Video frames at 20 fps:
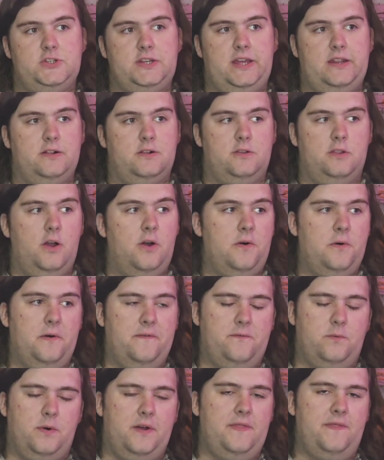It had a low
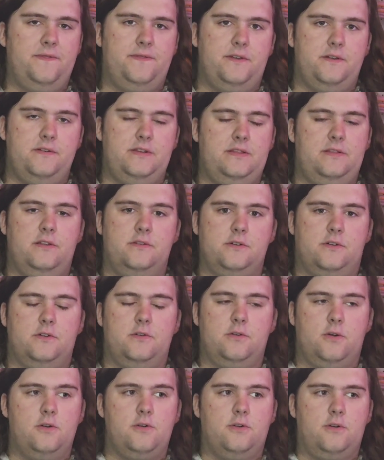of in the
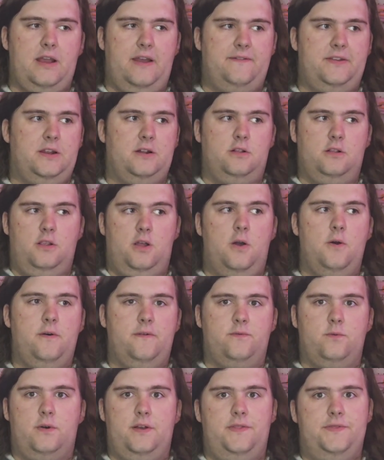chronograph, it had a low
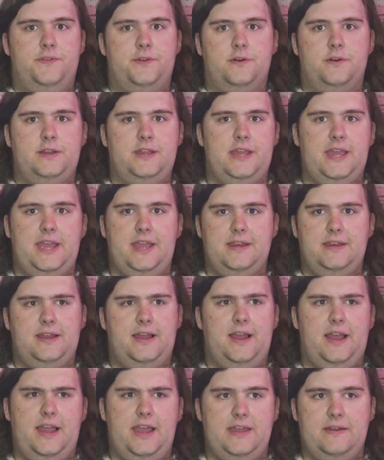of 138 and a
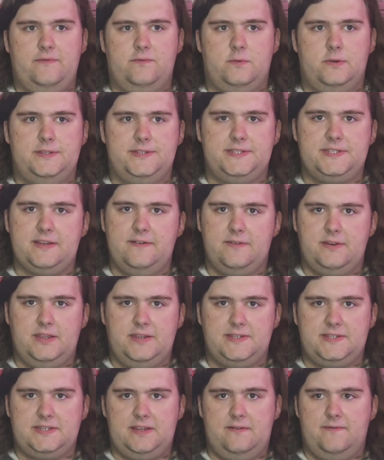high of
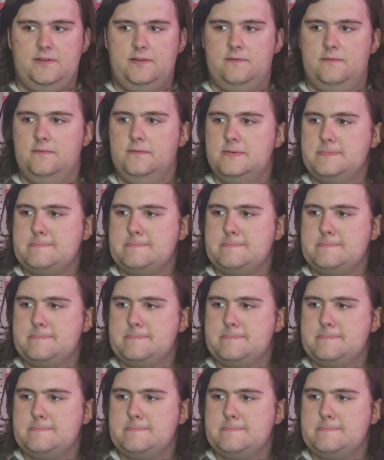177.